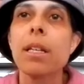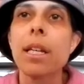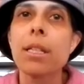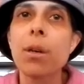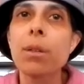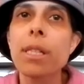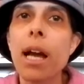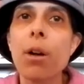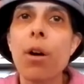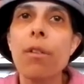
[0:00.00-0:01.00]
He told
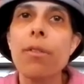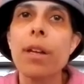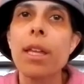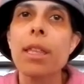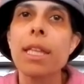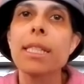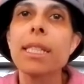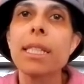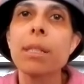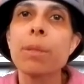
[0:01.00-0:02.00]
Yaakov that
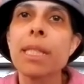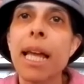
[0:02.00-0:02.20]
since it was